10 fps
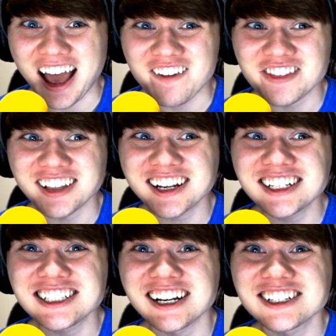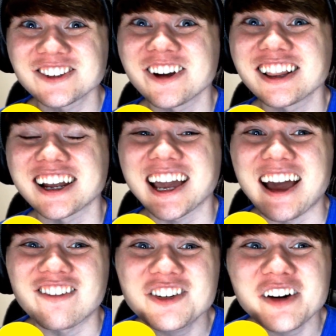I feel like it changed the way like
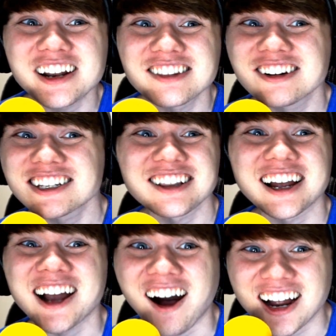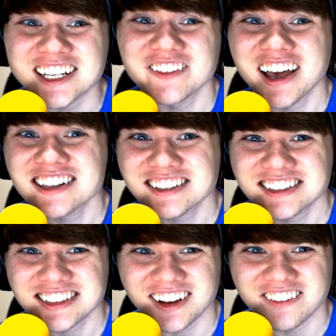everybody looked at like hockey masks and
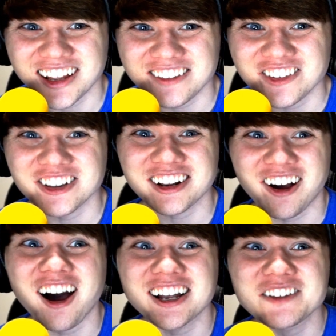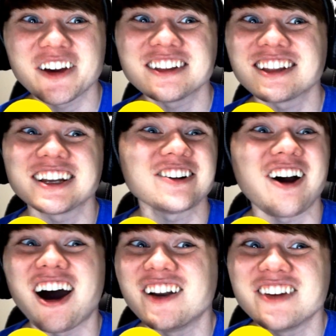stuff. Like if you look at a hockey mask, like you're
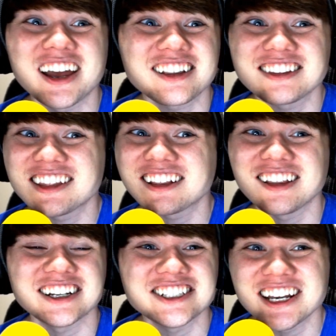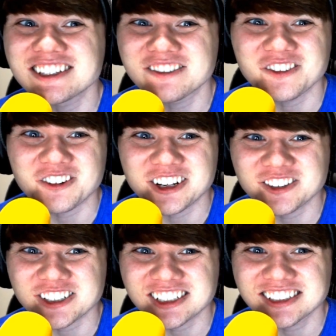automatically thinking like Jason Voorhees
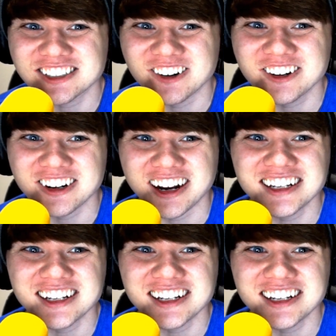which is so In crazy.